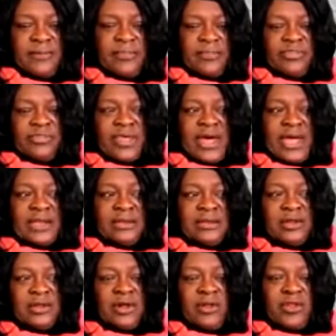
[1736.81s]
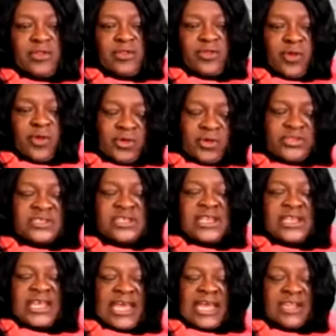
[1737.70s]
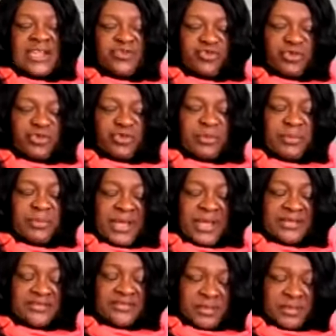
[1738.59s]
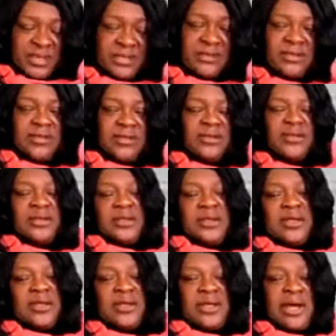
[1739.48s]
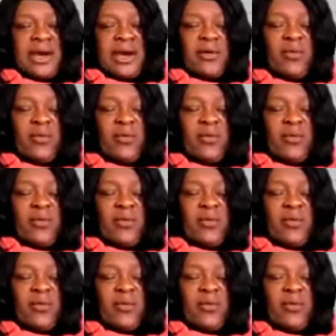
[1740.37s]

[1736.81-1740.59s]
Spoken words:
that although it's an interim placement, at